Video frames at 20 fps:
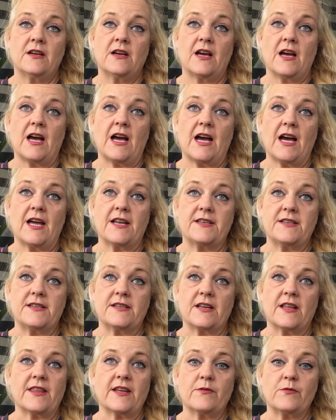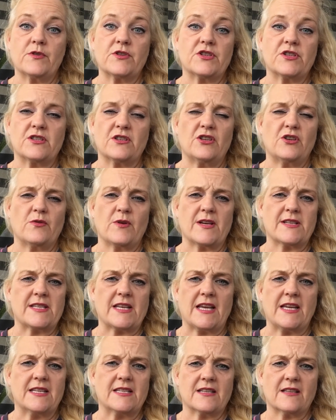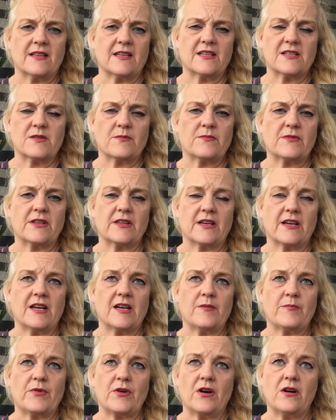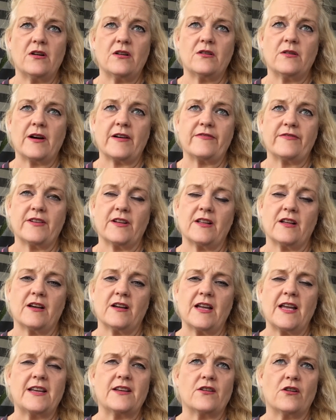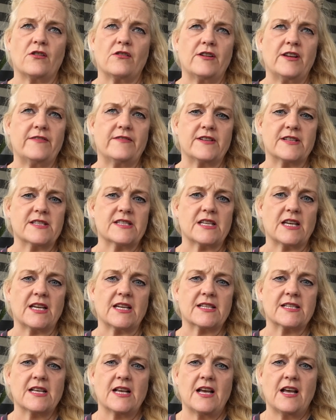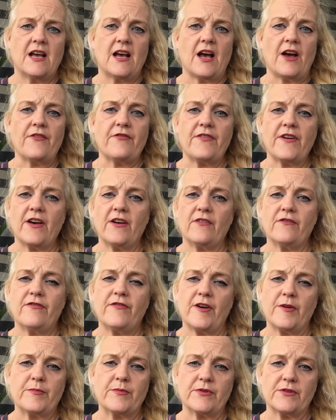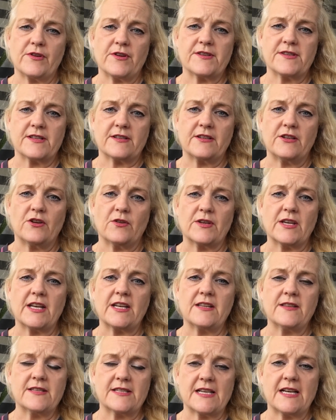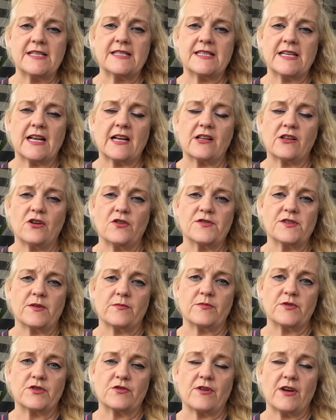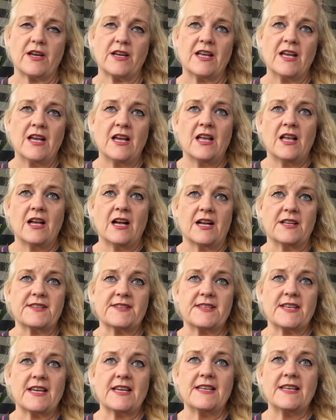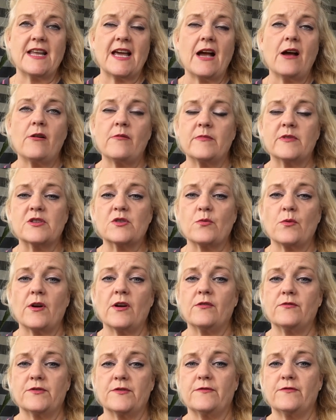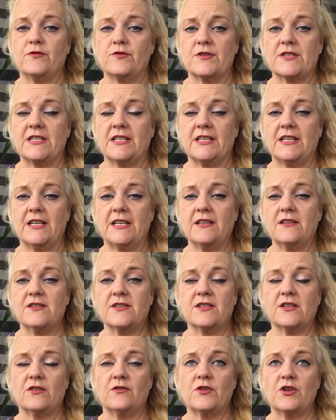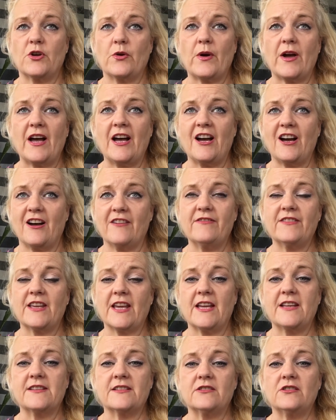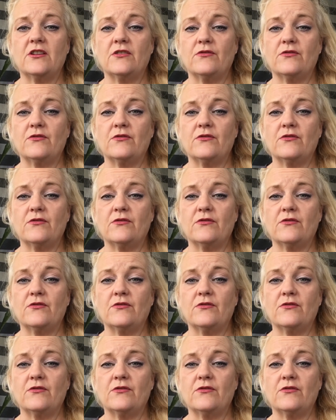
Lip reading: and I think, which is a US 8, I think, something like that. But oh, I felt 8 or even a 6. I felt fabulous. You know, getting size 10 clothes on was great. I'd say now I'm a 12 to 14. So, you know, I have gained a lot of